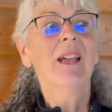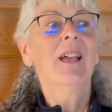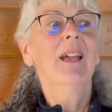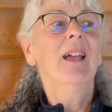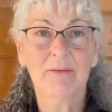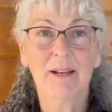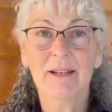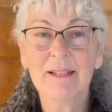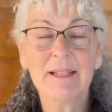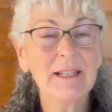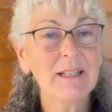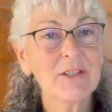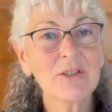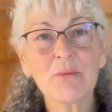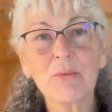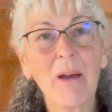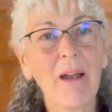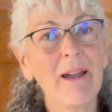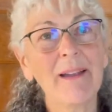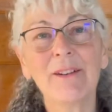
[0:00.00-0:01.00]
right? Each
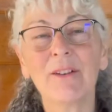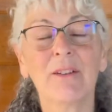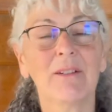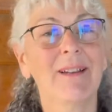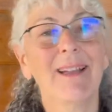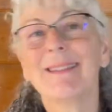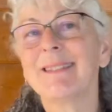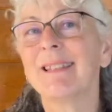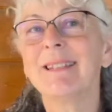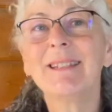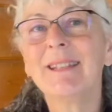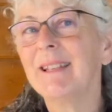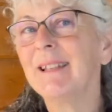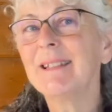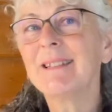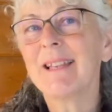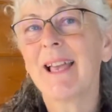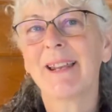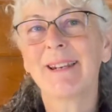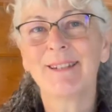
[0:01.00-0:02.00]
rider
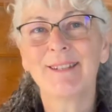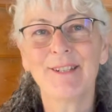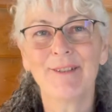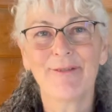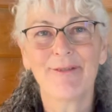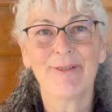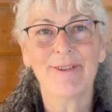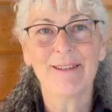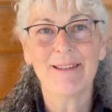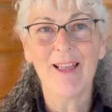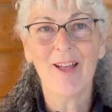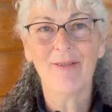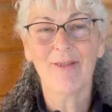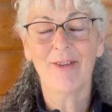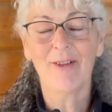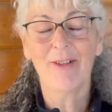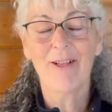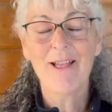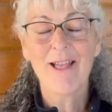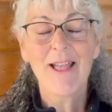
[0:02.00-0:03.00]
is at a different
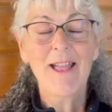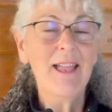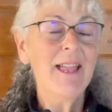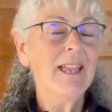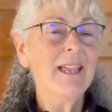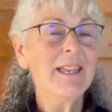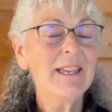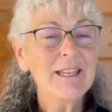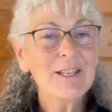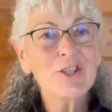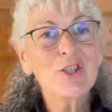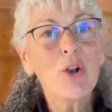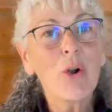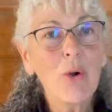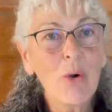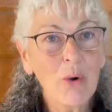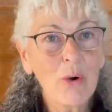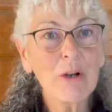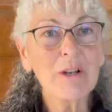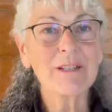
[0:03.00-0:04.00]
level. Each
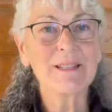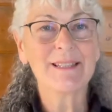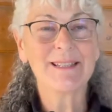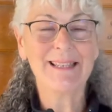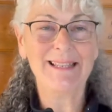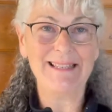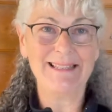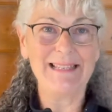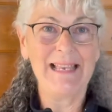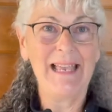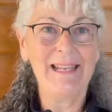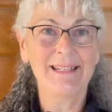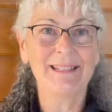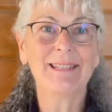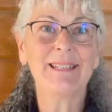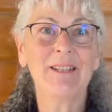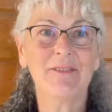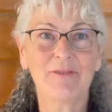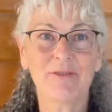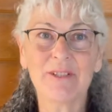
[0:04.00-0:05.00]
horse is at a
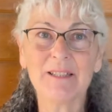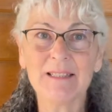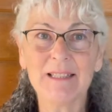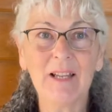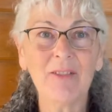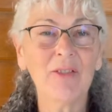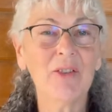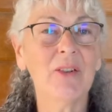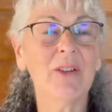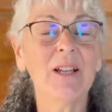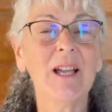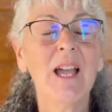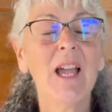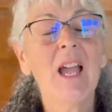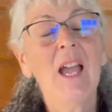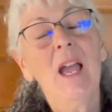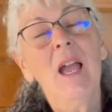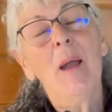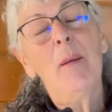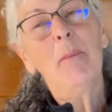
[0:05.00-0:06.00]
different level.
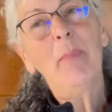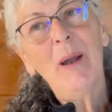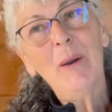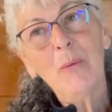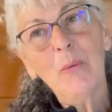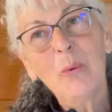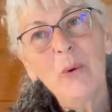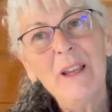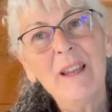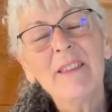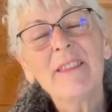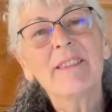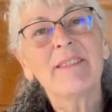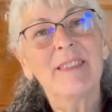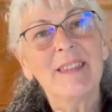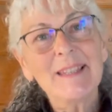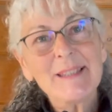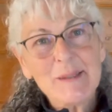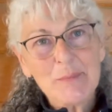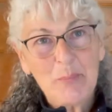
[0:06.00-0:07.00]
But with
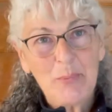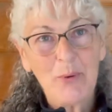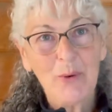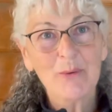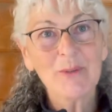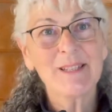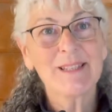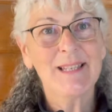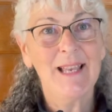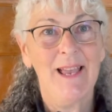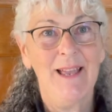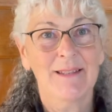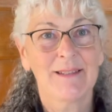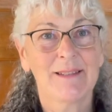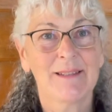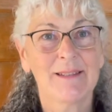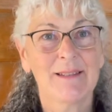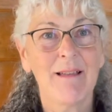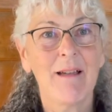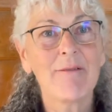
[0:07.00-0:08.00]
this
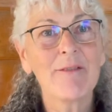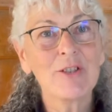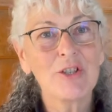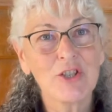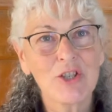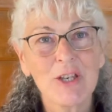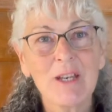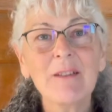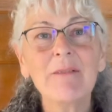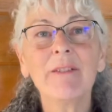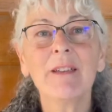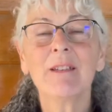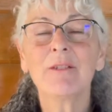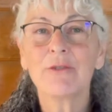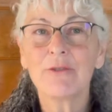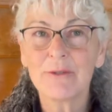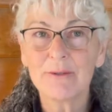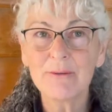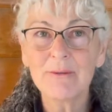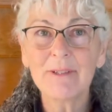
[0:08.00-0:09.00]
process of achieving
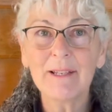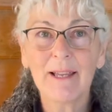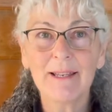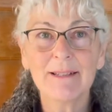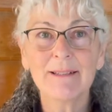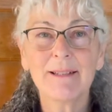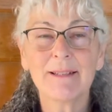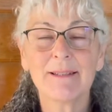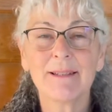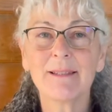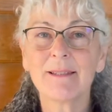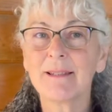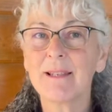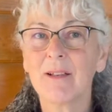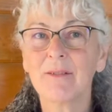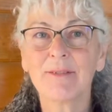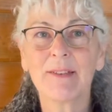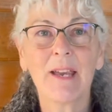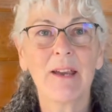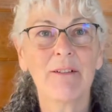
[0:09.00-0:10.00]
true lightness and
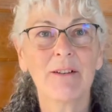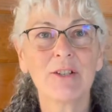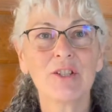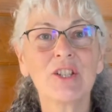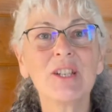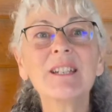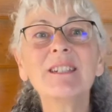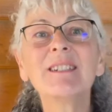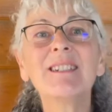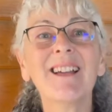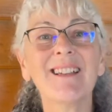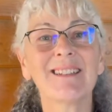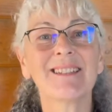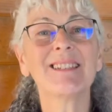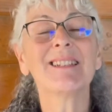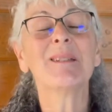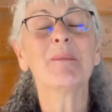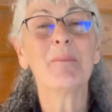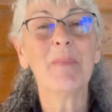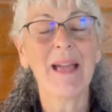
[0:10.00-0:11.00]
self-carriage, it
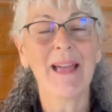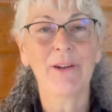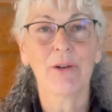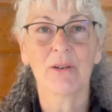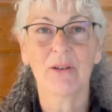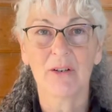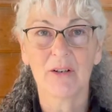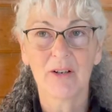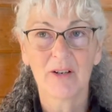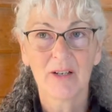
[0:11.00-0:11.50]
doesn't matter.